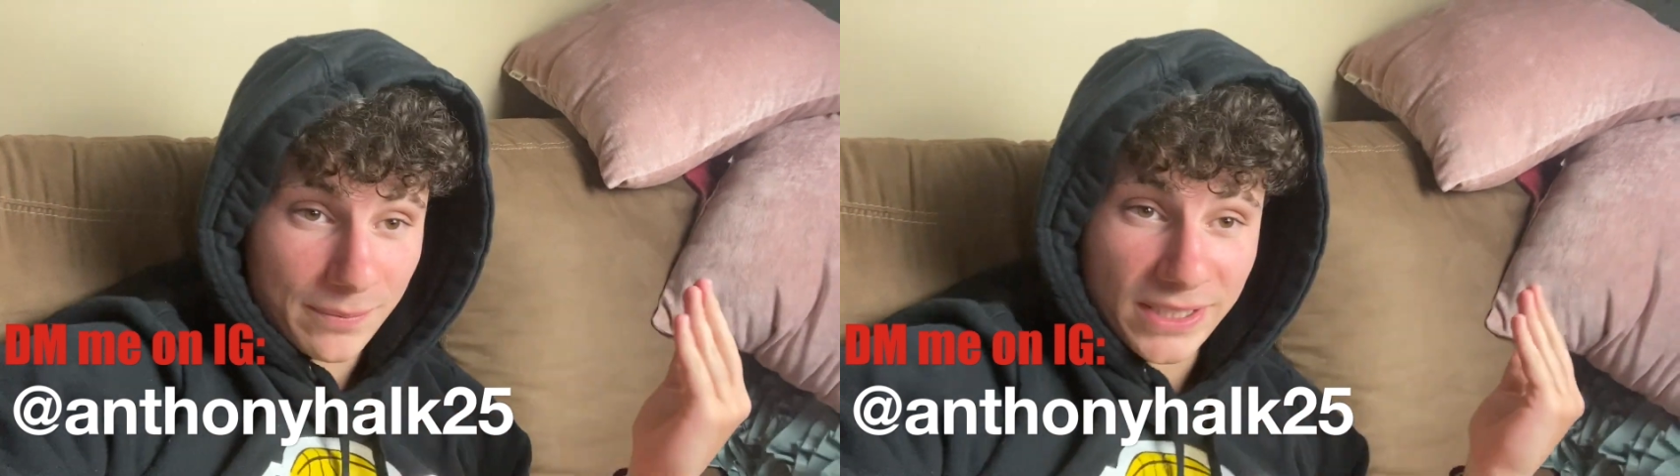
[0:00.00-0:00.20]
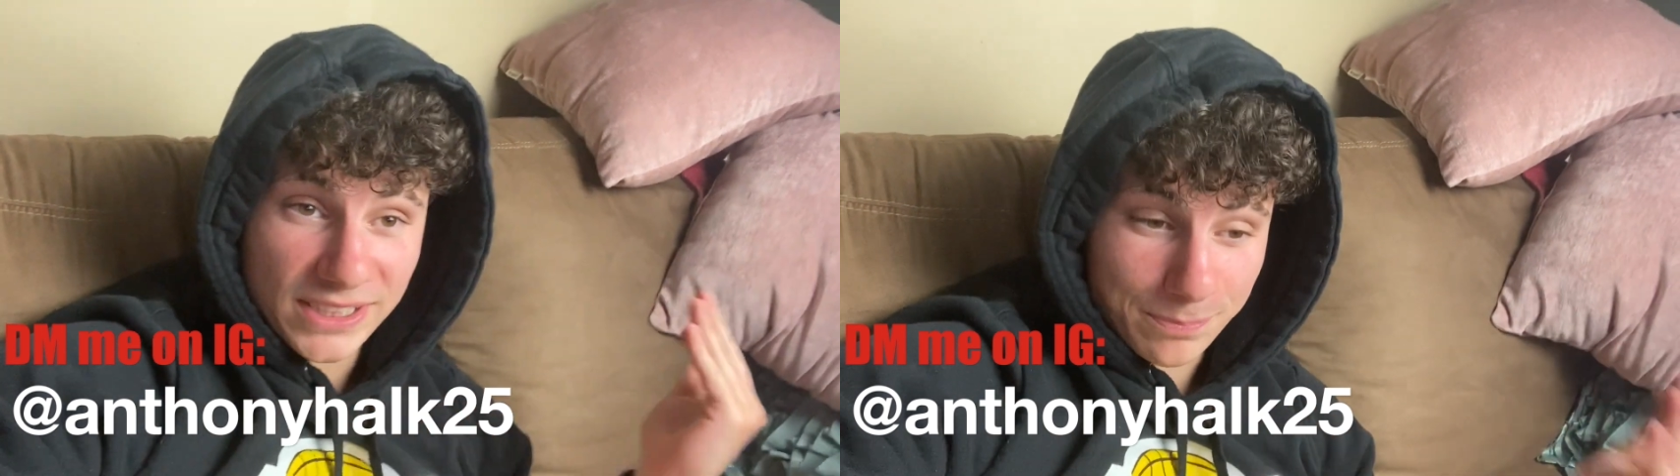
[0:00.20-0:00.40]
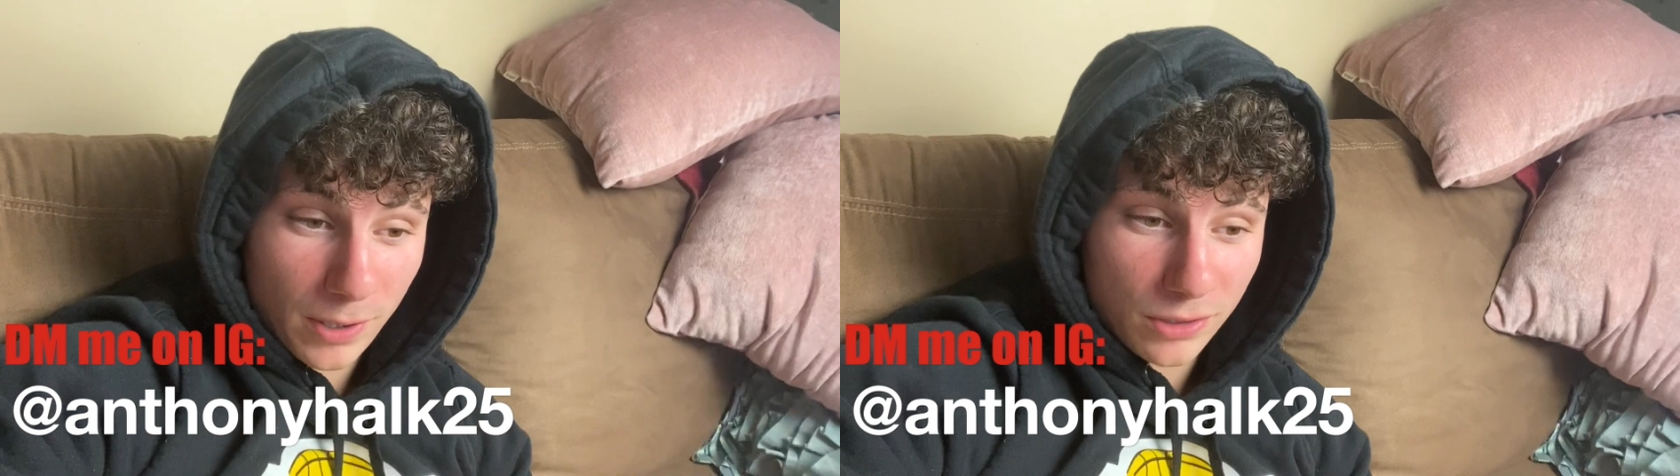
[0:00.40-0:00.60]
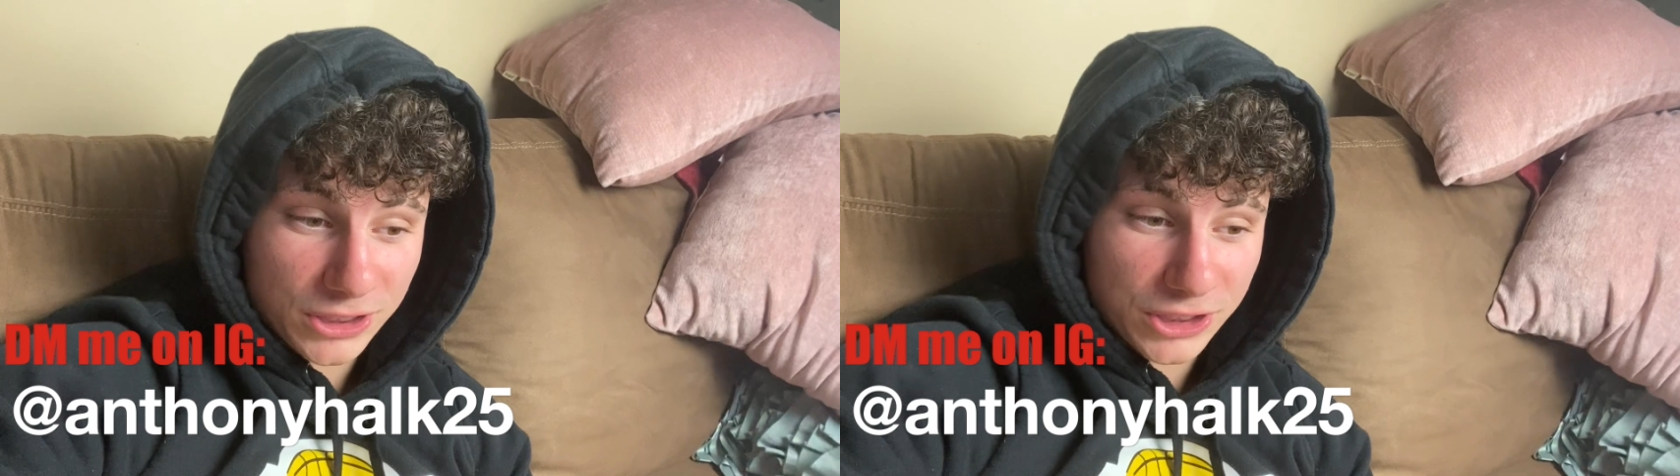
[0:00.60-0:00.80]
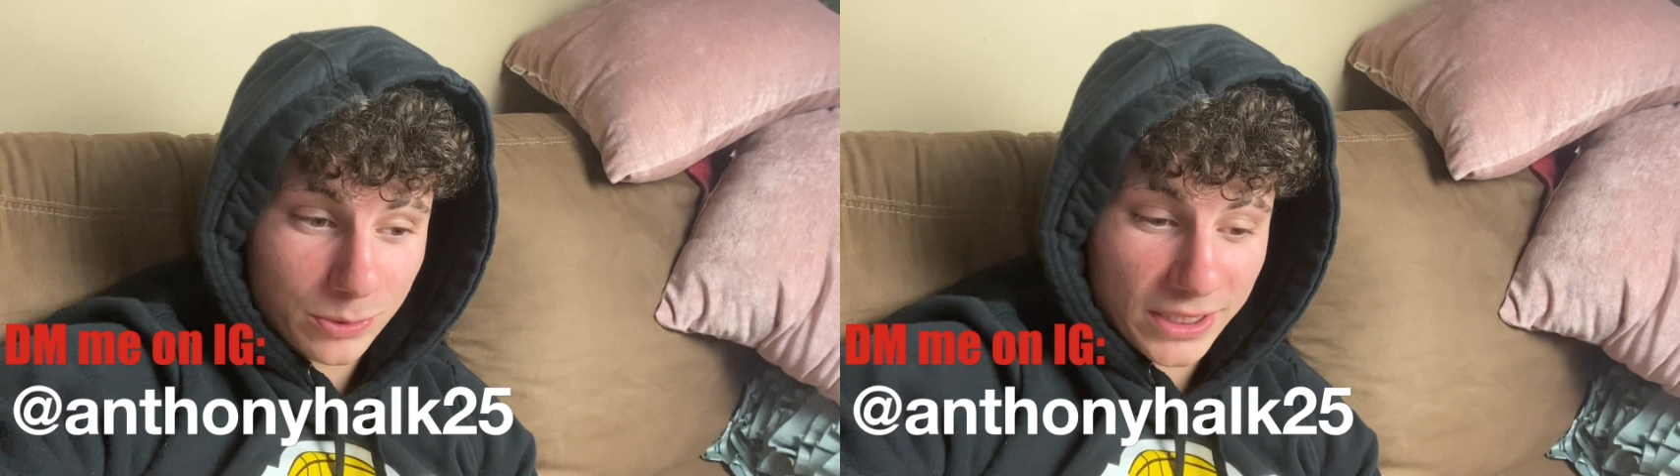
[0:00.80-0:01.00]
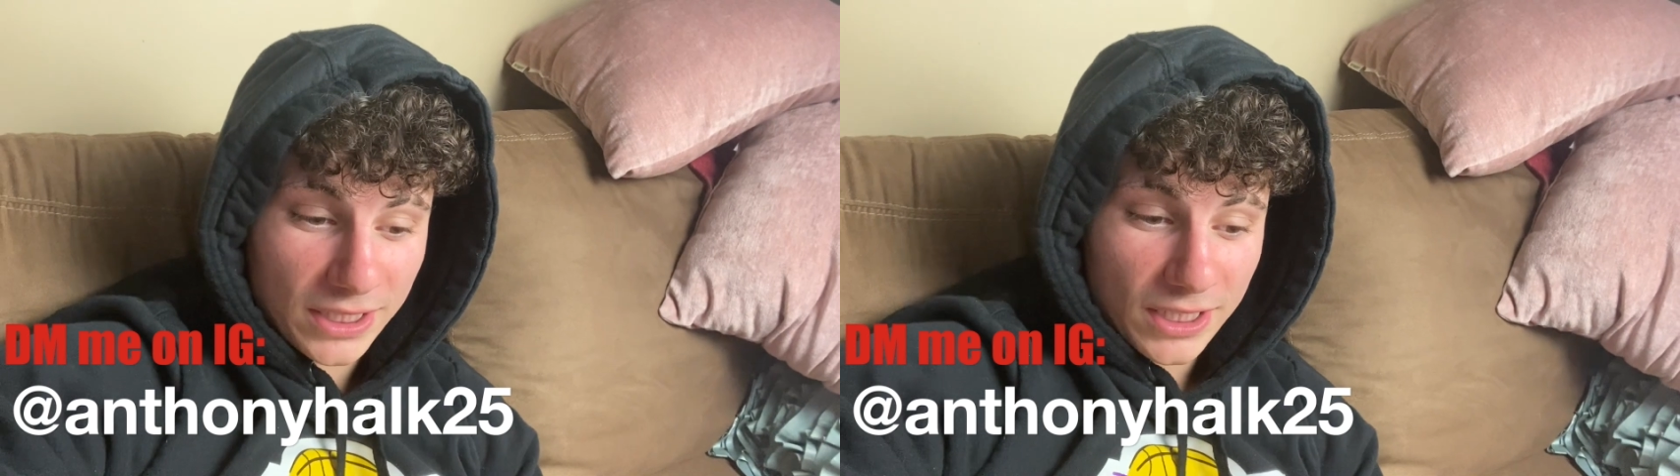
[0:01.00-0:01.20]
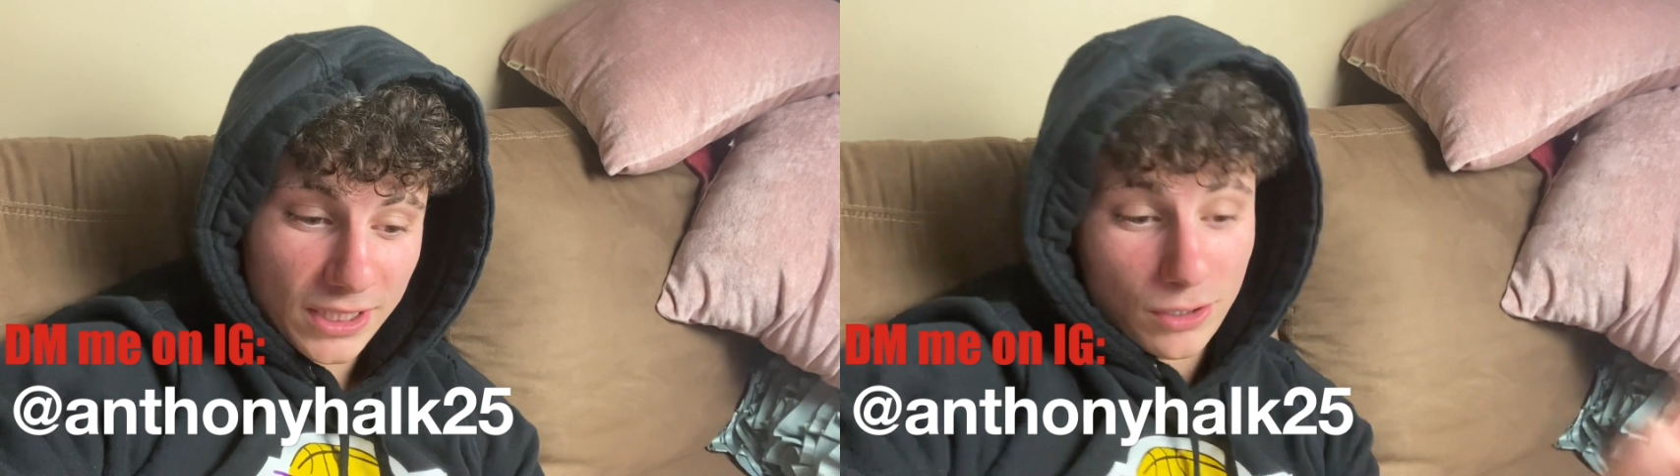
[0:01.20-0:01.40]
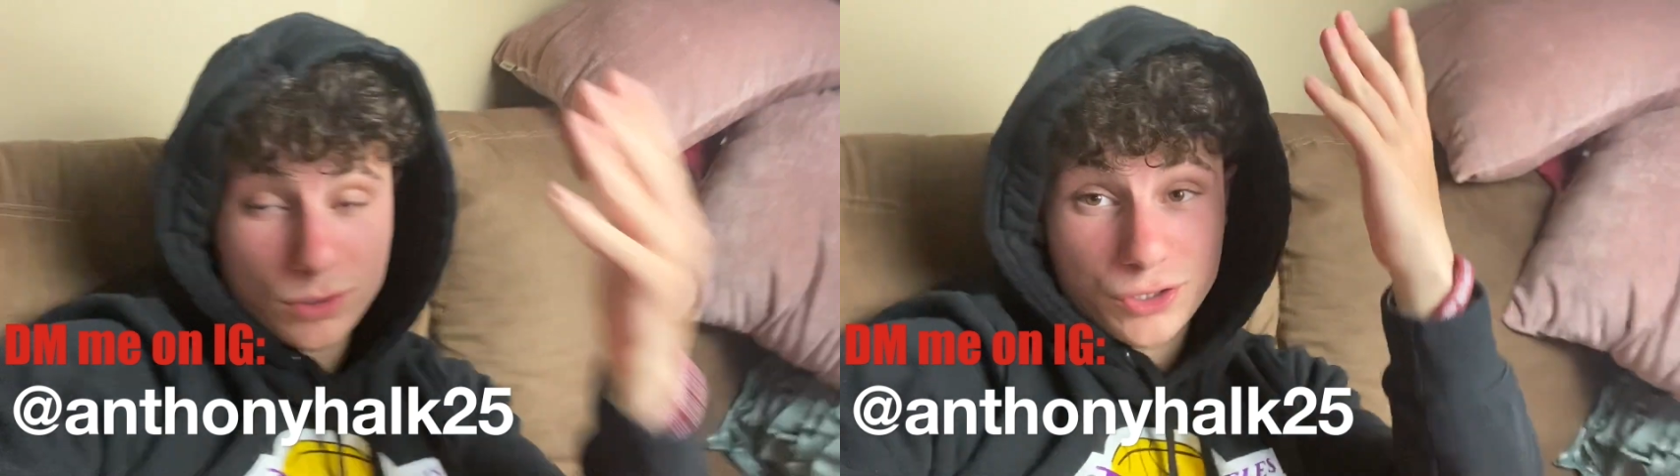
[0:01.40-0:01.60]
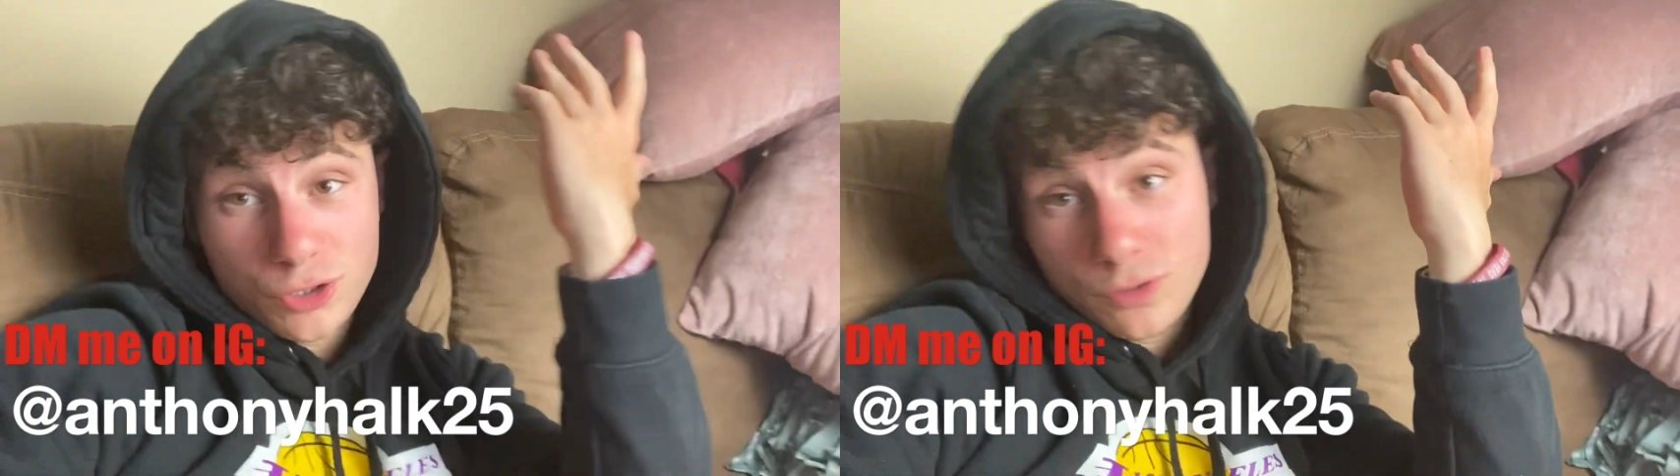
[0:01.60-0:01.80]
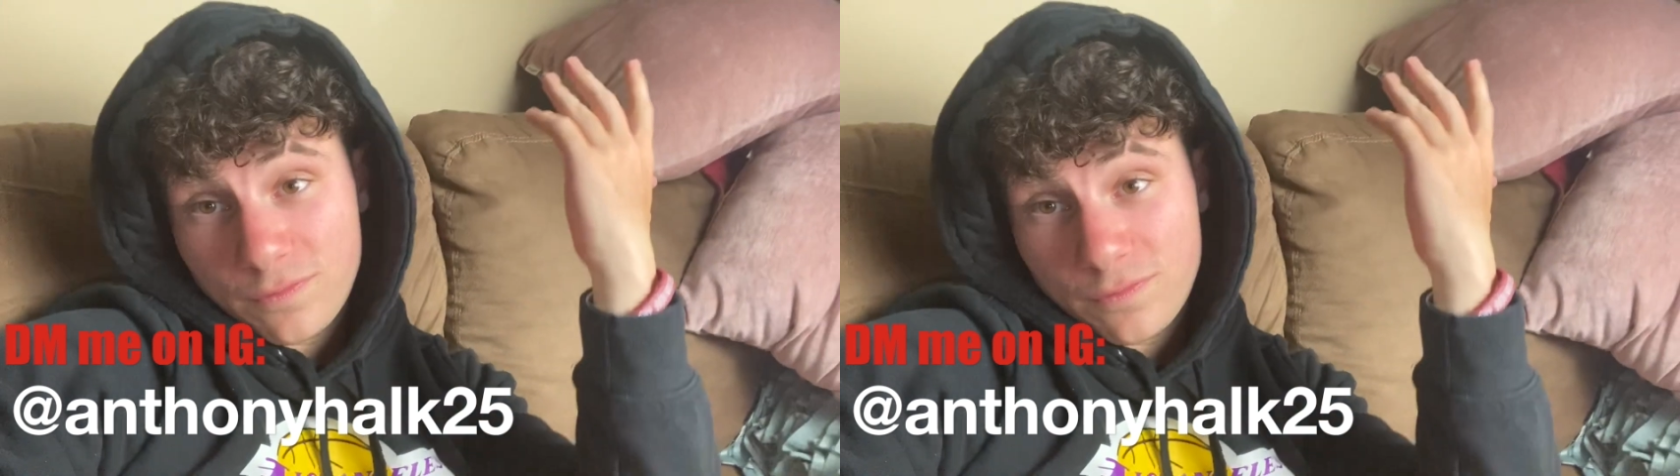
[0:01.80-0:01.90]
He's opposed to it. Those are two